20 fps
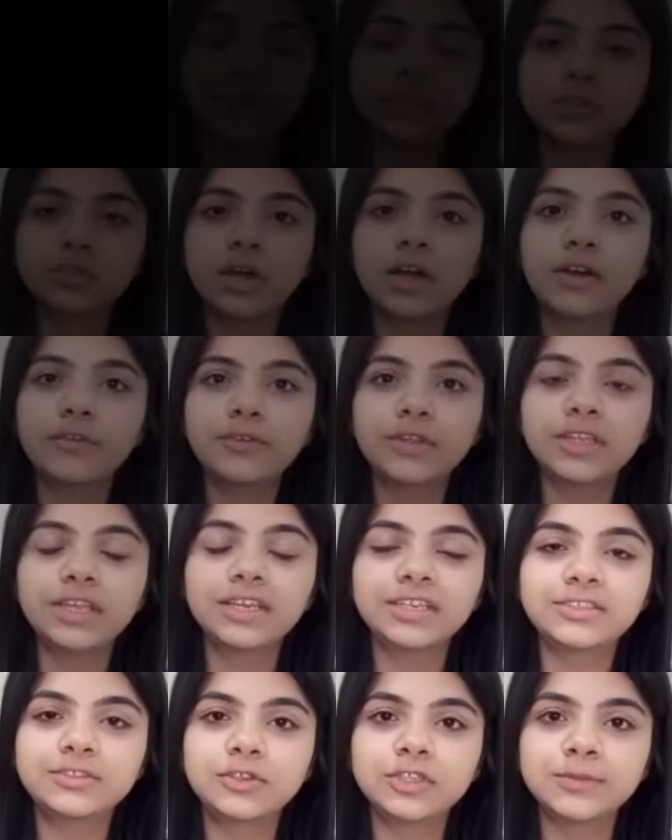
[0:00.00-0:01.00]
So after the
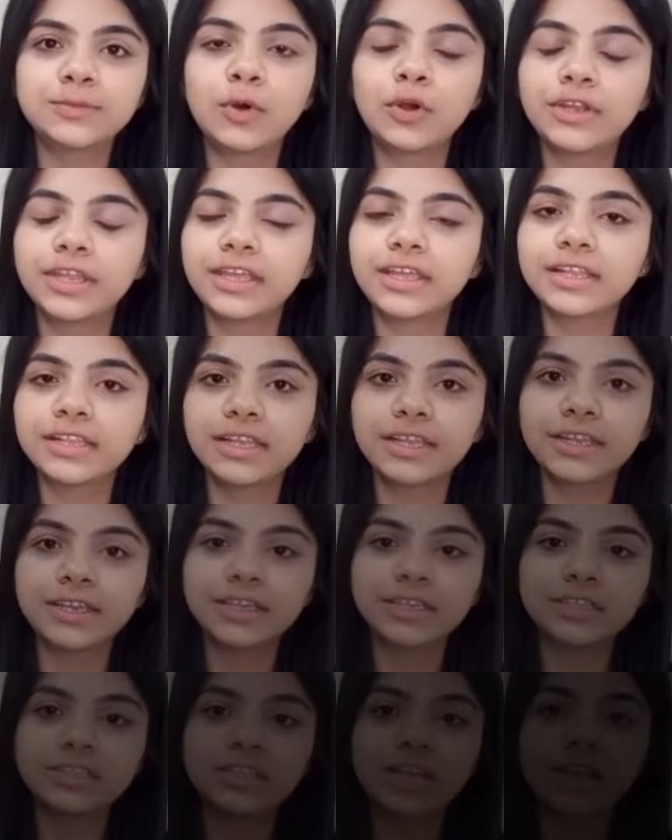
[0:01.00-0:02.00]
histo spotting and
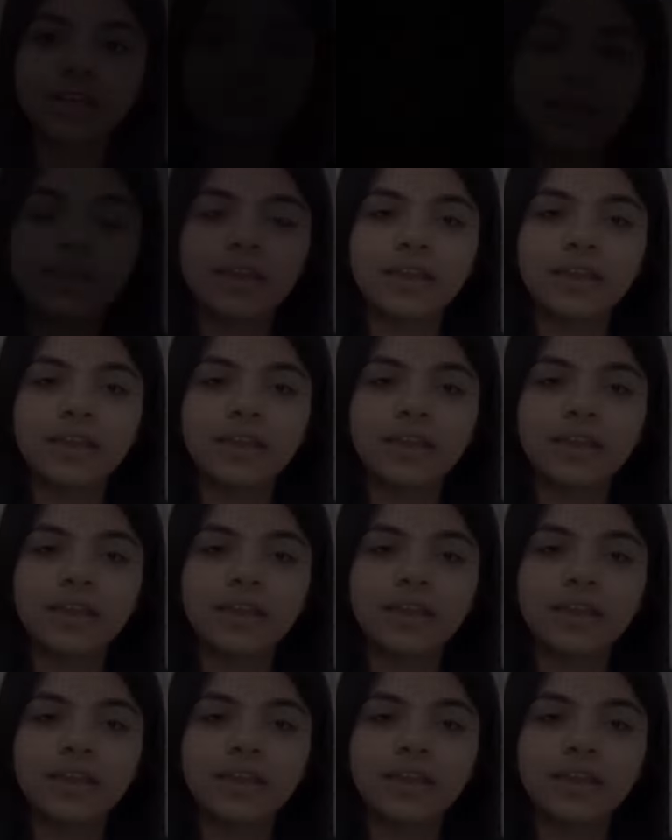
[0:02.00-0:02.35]
clinical charts,